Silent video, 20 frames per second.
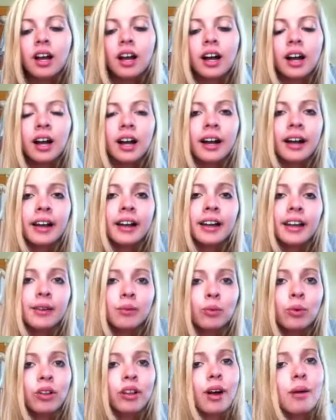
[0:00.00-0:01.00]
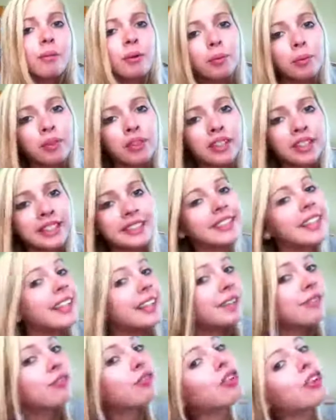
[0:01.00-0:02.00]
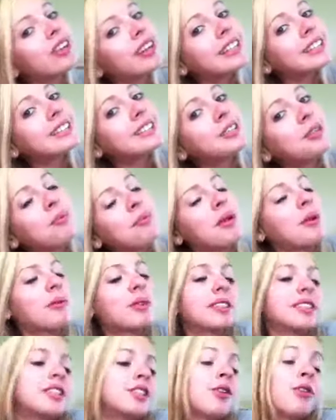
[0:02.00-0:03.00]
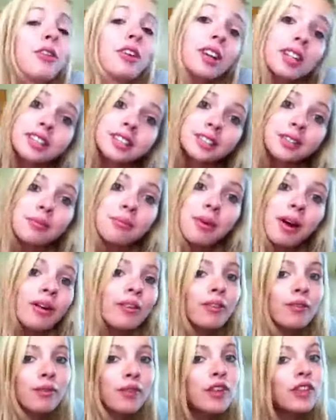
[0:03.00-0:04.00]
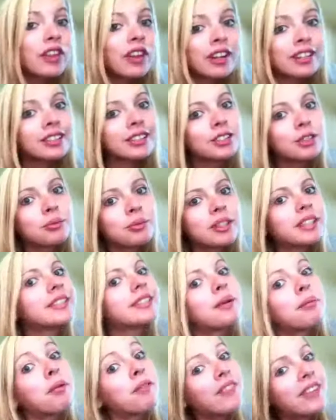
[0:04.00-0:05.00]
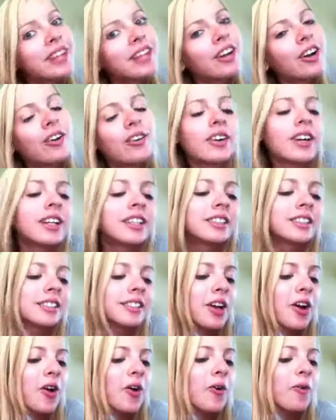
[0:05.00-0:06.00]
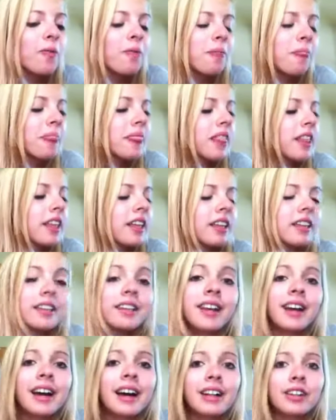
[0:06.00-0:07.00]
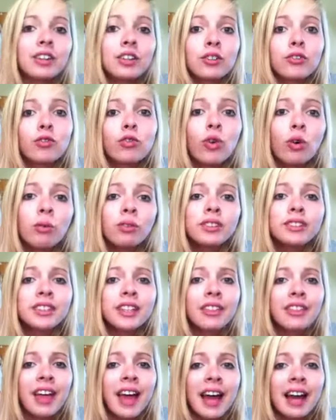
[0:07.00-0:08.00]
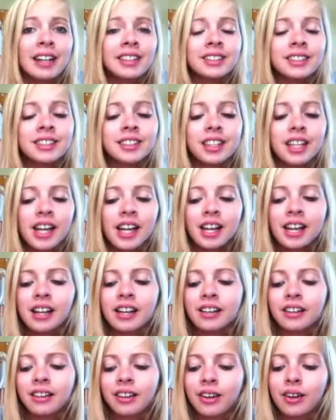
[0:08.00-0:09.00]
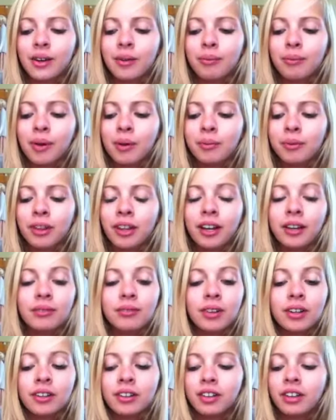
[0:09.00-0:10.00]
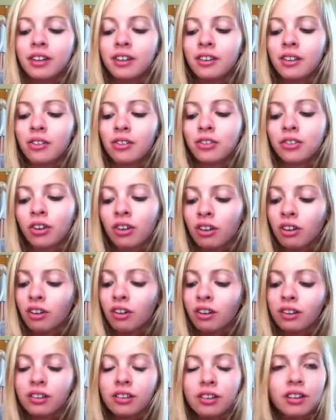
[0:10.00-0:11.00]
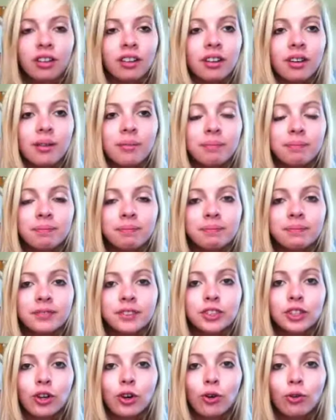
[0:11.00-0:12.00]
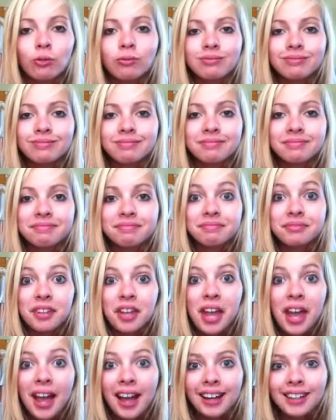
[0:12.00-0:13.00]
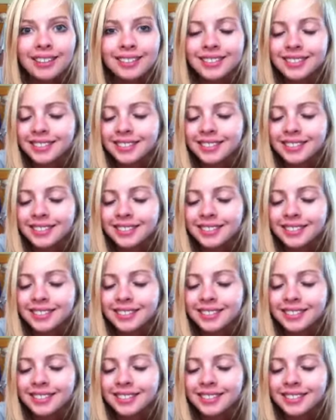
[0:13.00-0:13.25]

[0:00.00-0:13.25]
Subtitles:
I will come up with a design for a custom, and once I do the custom, I'll review the custom in a separate video. And so, yeah, look forward to that. And I'm glad I finally got another doll. So, yeah.